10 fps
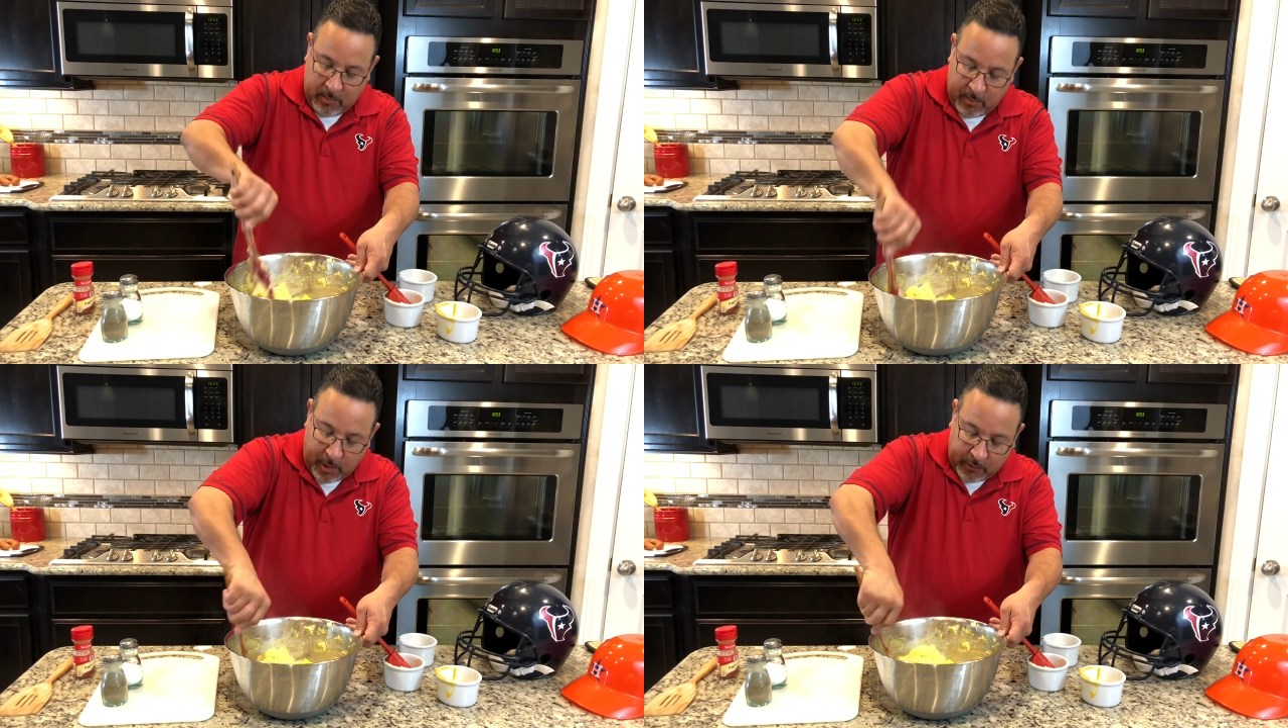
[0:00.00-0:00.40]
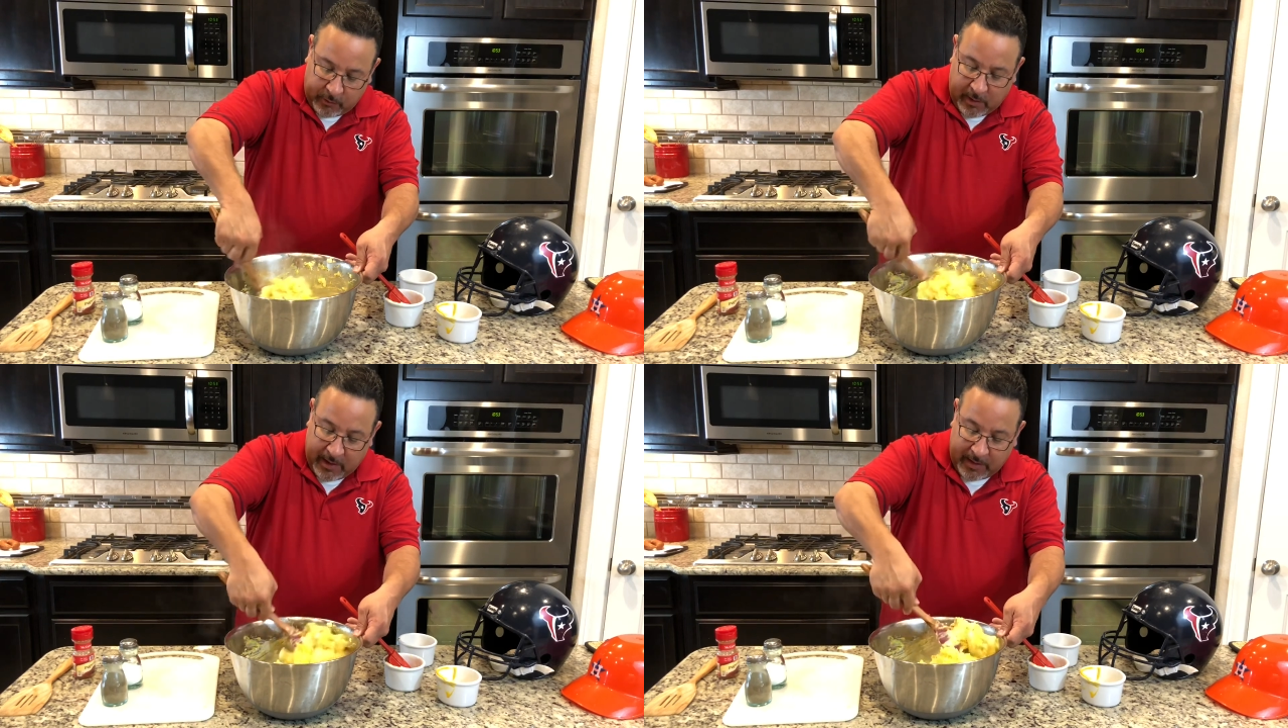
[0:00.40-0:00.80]
but
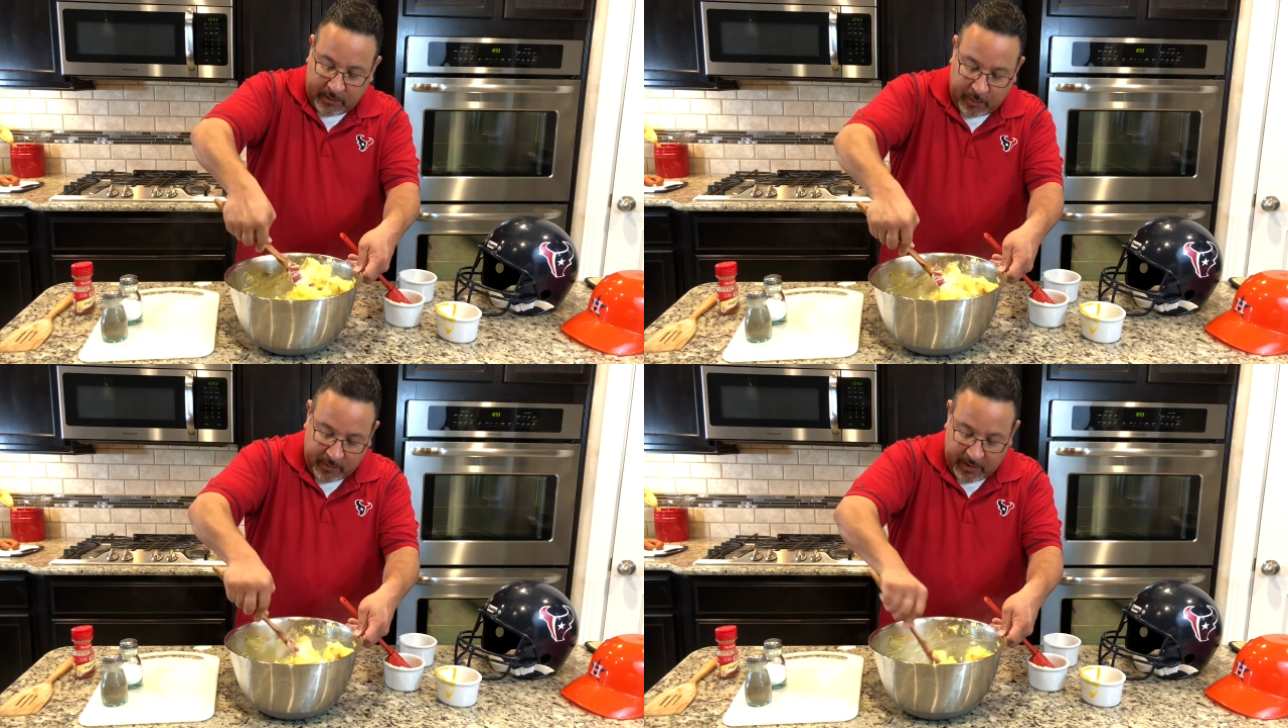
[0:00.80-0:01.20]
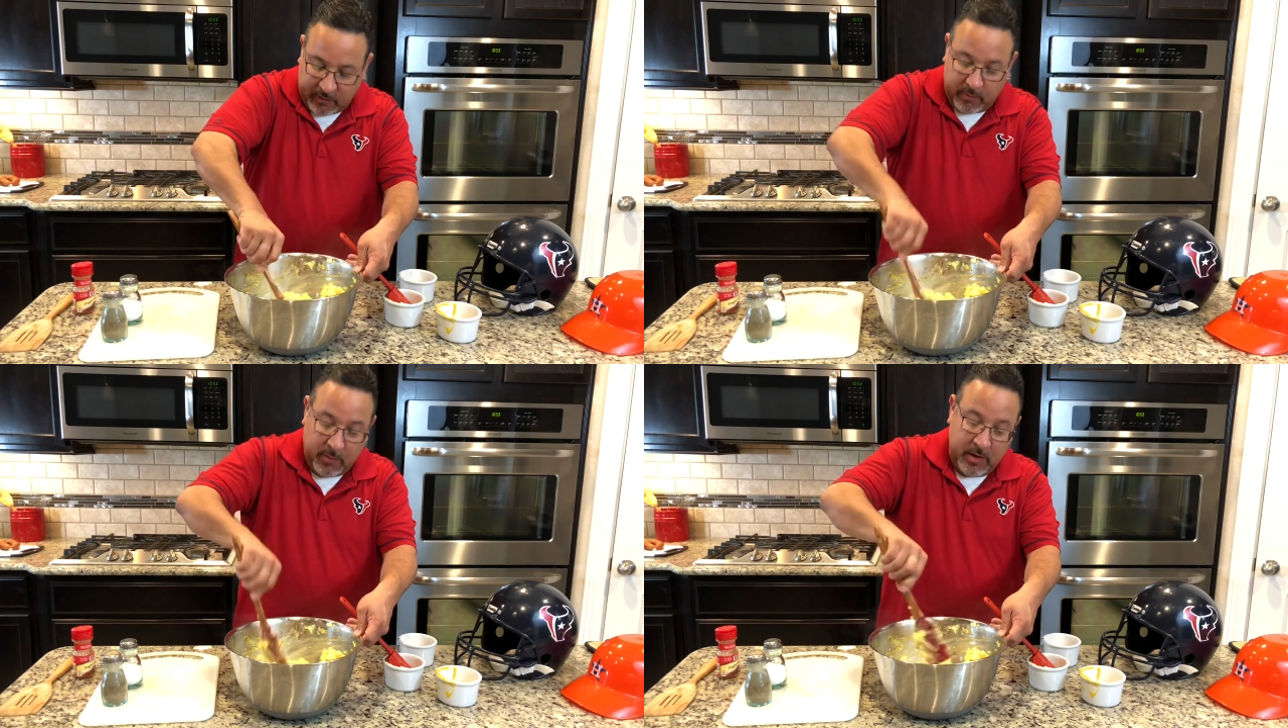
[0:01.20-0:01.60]
also I like the
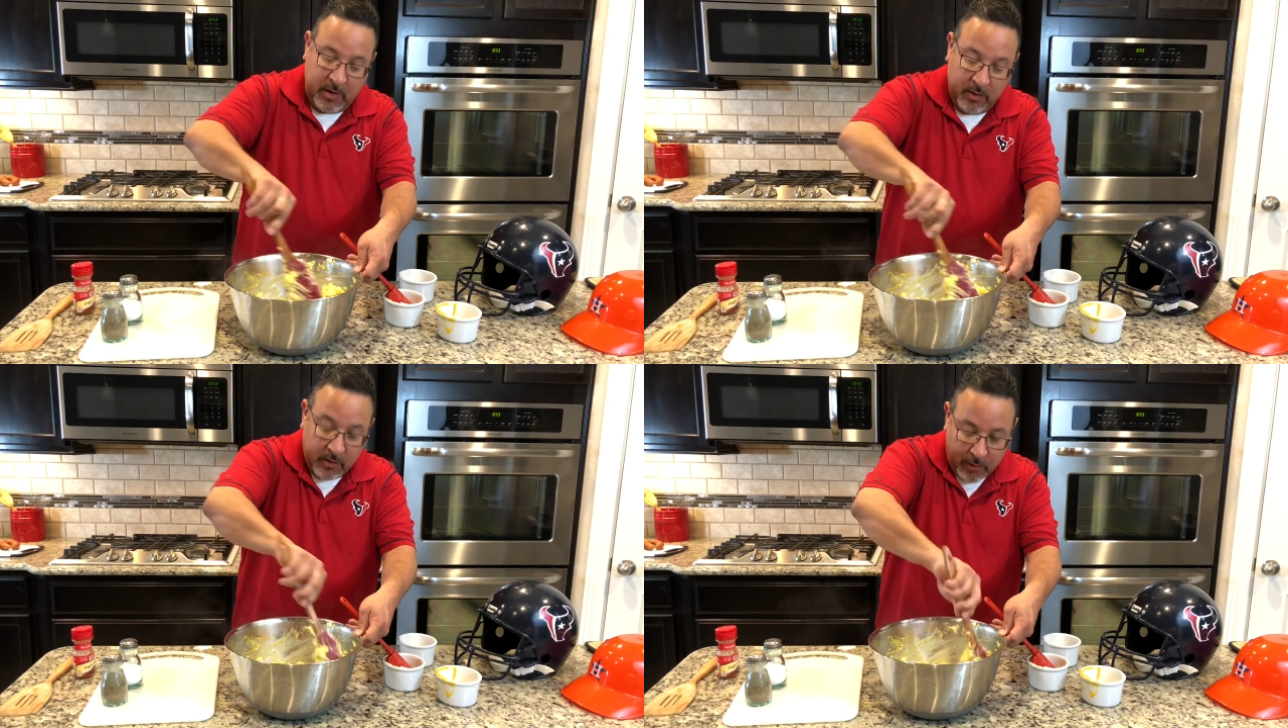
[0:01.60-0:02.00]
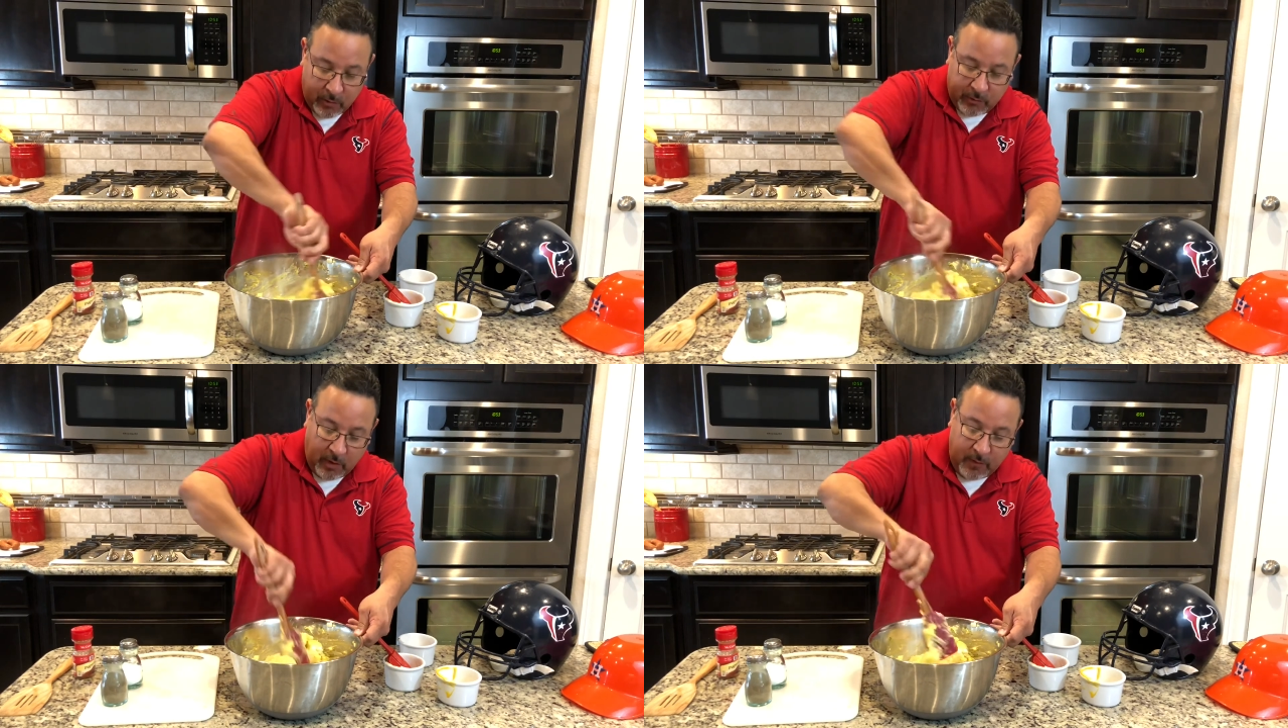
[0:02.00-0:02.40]
potatoes to be a
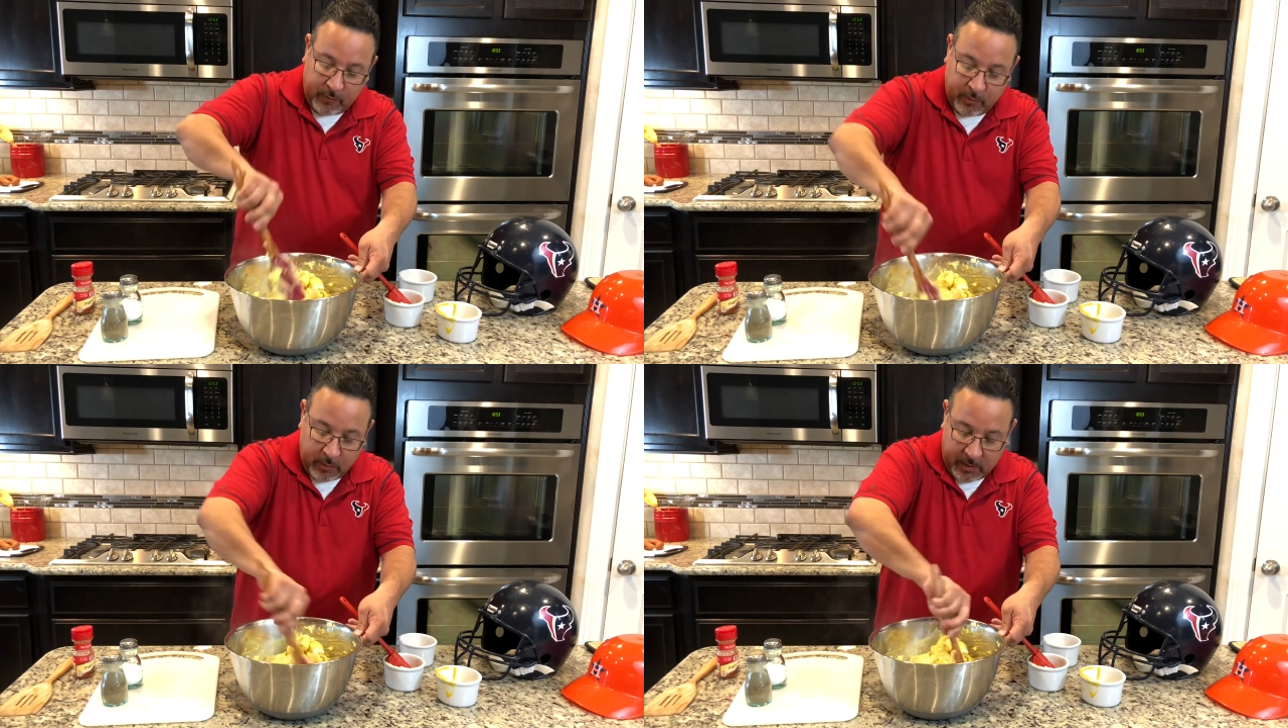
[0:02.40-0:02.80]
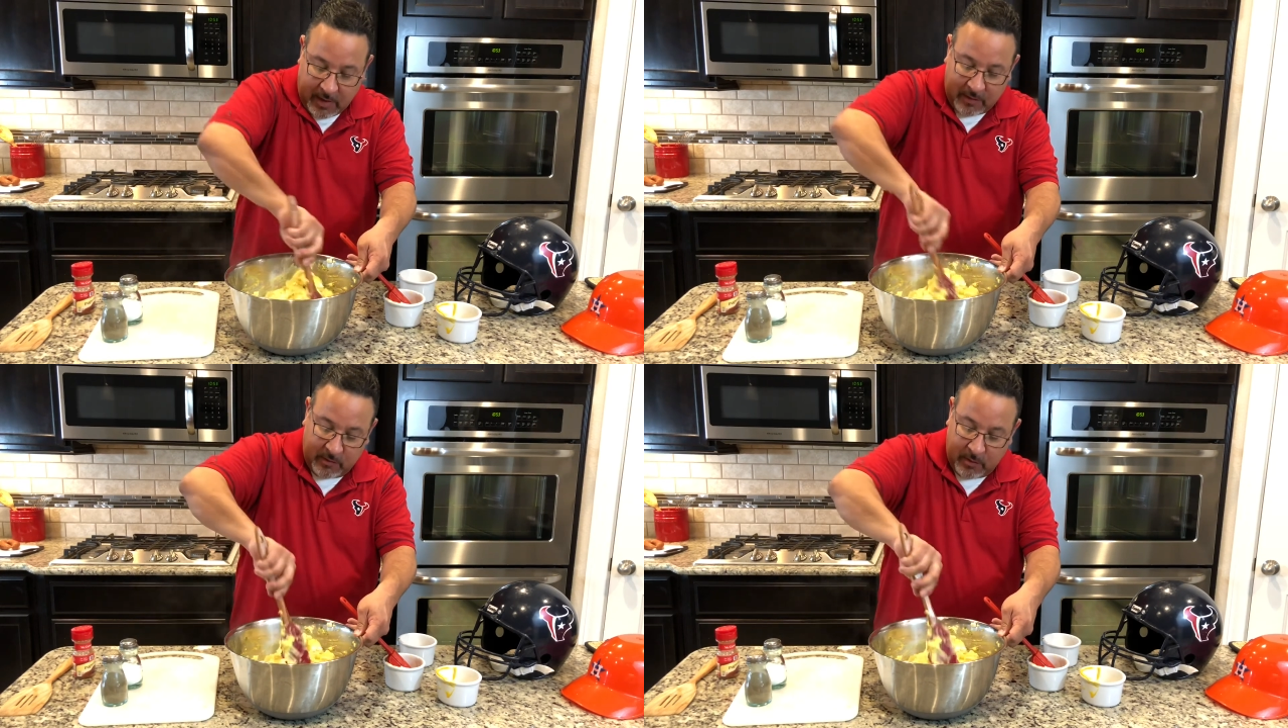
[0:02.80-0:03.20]
little soft, so it
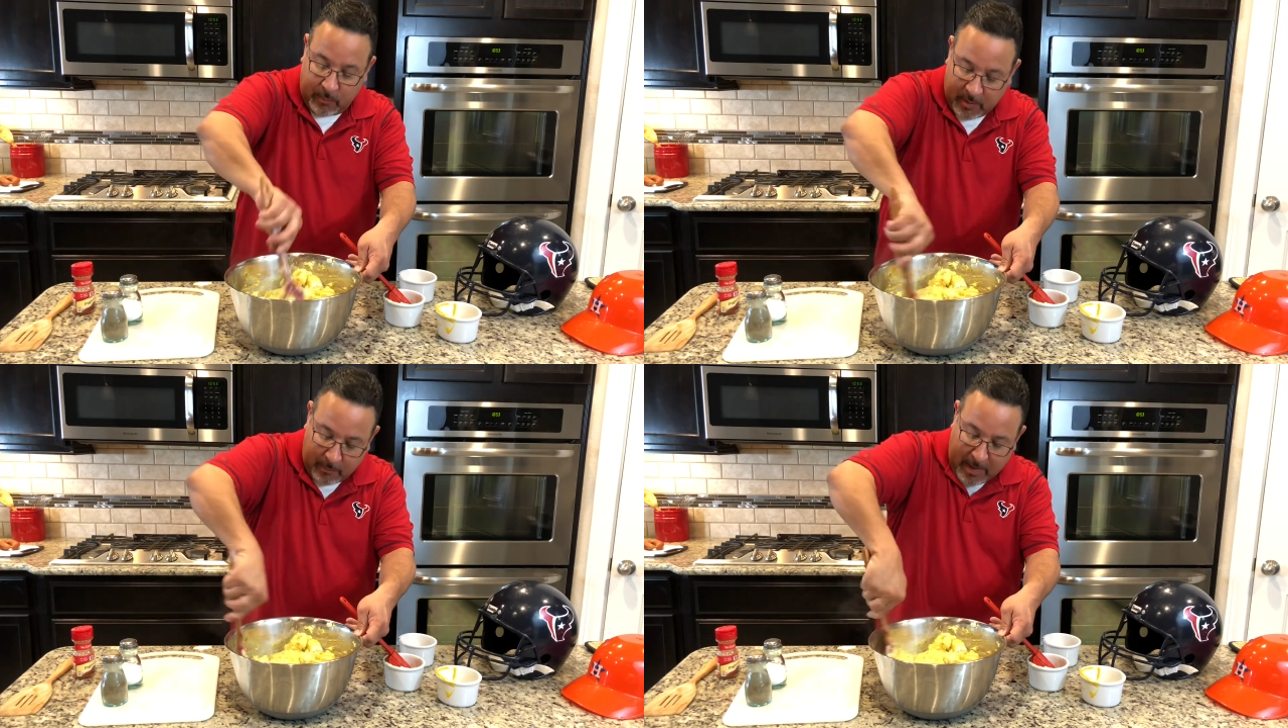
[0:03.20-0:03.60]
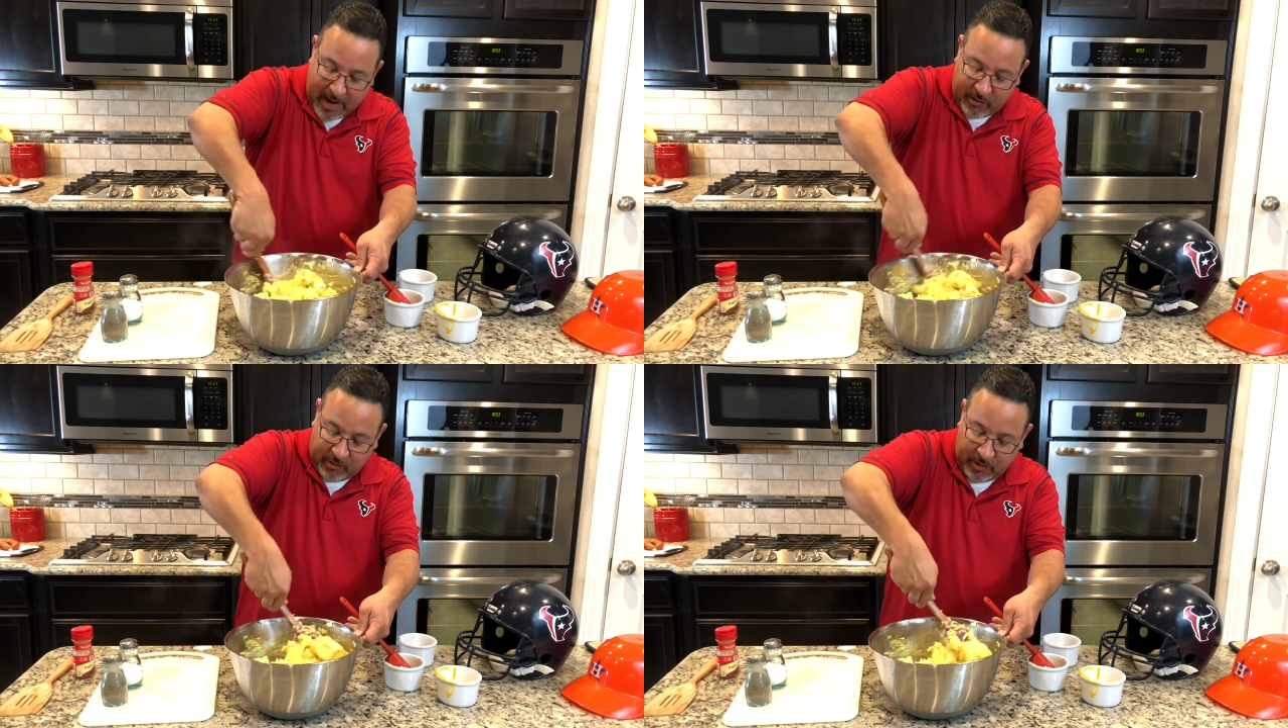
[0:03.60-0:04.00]
has a little bit of
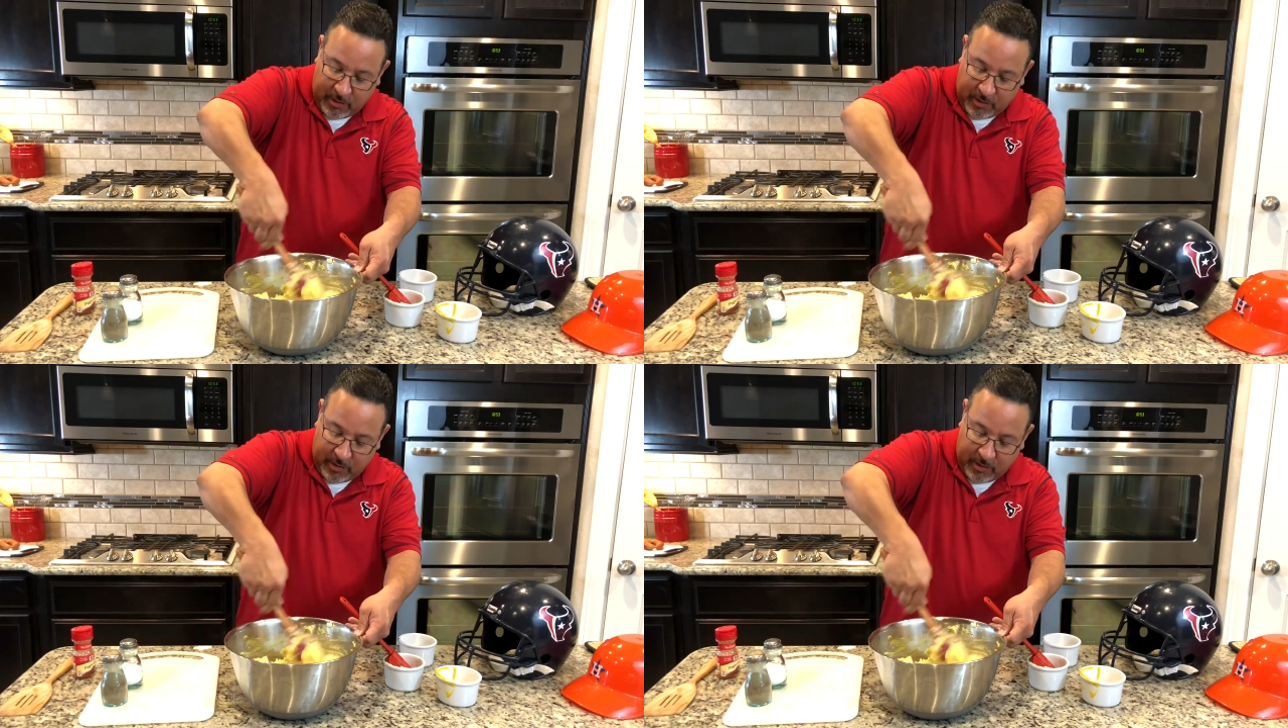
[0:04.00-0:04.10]
mash in